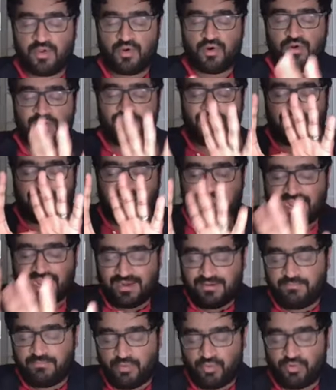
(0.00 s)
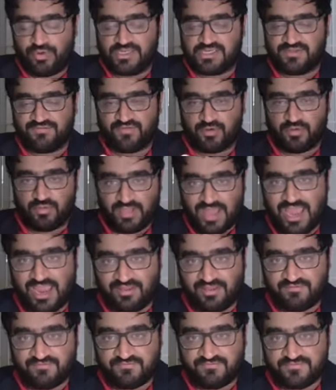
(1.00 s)
or that endpoint of your
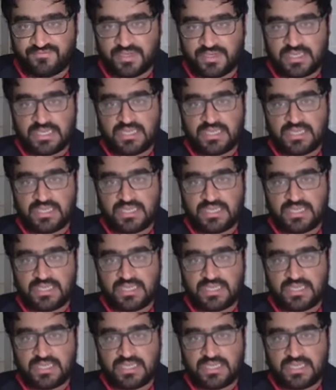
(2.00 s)
life,